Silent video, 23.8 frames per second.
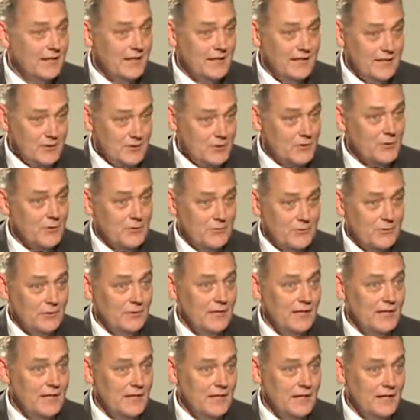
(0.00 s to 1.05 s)

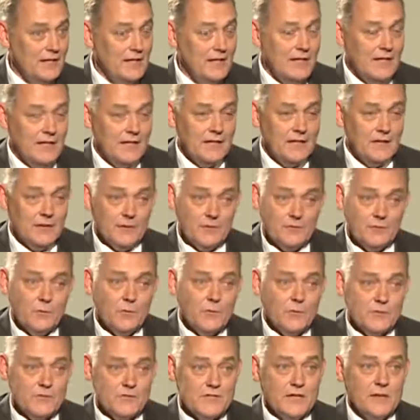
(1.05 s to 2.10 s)
internally, and of
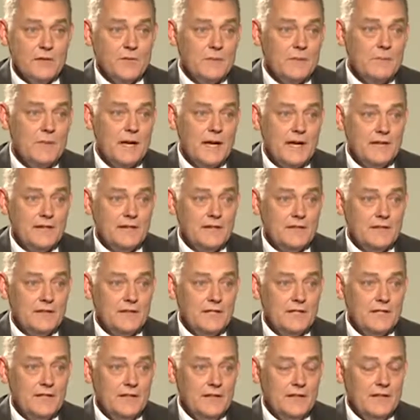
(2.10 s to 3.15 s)
course
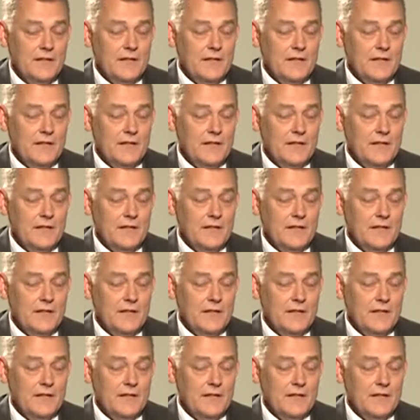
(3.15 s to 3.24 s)
aromatically.